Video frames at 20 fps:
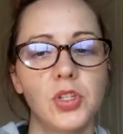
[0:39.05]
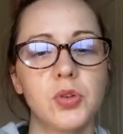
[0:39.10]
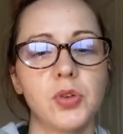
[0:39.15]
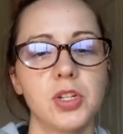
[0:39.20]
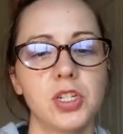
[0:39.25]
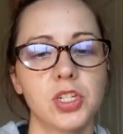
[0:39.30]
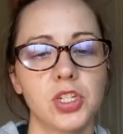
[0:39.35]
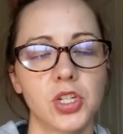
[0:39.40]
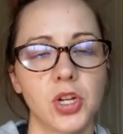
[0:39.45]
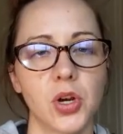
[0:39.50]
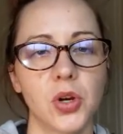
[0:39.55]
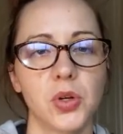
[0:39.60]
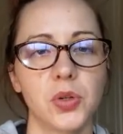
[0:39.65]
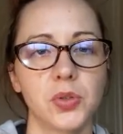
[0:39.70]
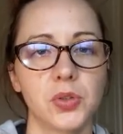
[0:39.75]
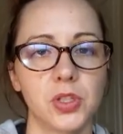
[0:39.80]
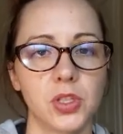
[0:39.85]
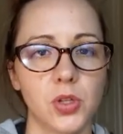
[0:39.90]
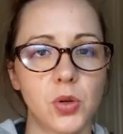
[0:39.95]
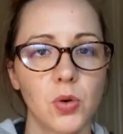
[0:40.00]
You can
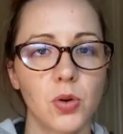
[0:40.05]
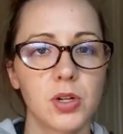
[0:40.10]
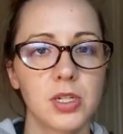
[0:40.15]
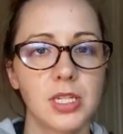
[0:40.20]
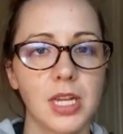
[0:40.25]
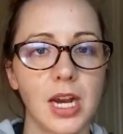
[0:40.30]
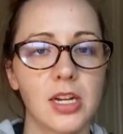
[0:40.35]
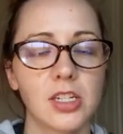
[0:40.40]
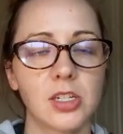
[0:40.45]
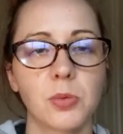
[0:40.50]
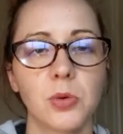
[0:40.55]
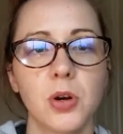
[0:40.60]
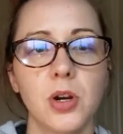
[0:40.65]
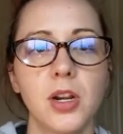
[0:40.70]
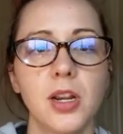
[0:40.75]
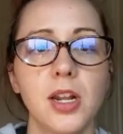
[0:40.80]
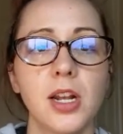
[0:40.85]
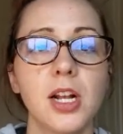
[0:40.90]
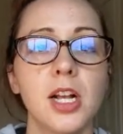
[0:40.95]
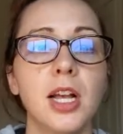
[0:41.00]
show your
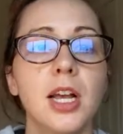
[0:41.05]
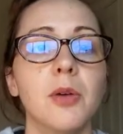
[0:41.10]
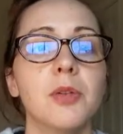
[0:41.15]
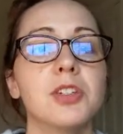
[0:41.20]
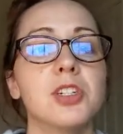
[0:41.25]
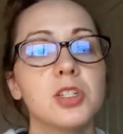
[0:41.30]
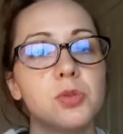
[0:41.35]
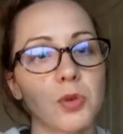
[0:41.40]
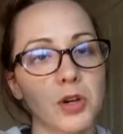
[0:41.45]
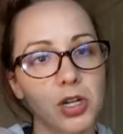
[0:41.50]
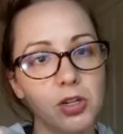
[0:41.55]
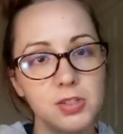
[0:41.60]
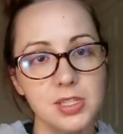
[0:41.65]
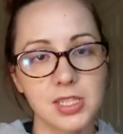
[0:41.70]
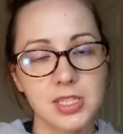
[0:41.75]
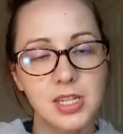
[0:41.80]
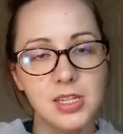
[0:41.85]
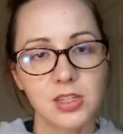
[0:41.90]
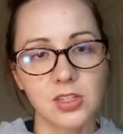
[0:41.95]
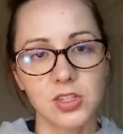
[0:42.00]
dashboard, which is where you
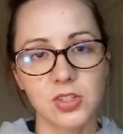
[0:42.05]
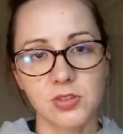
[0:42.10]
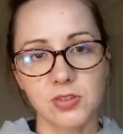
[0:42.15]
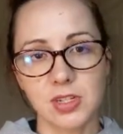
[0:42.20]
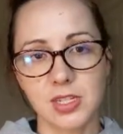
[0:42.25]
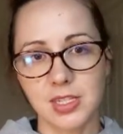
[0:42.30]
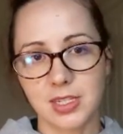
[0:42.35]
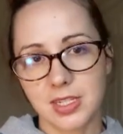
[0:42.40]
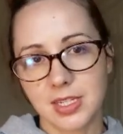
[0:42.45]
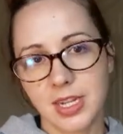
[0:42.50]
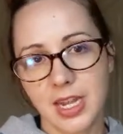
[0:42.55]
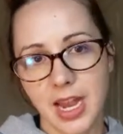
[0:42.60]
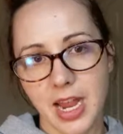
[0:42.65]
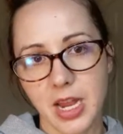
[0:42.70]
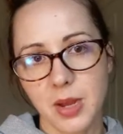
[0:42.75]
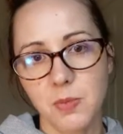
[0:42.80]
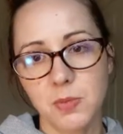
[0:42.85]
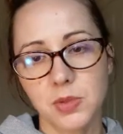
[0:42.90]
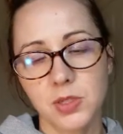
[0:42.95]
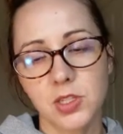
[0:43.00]
see the students'
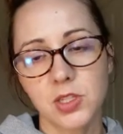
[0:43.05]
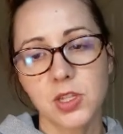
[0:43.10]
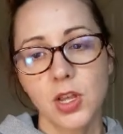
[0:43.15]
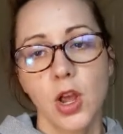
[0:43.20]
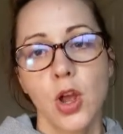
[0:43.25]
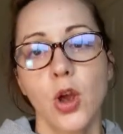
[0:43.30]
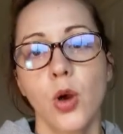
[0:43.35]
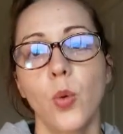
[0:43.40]
names,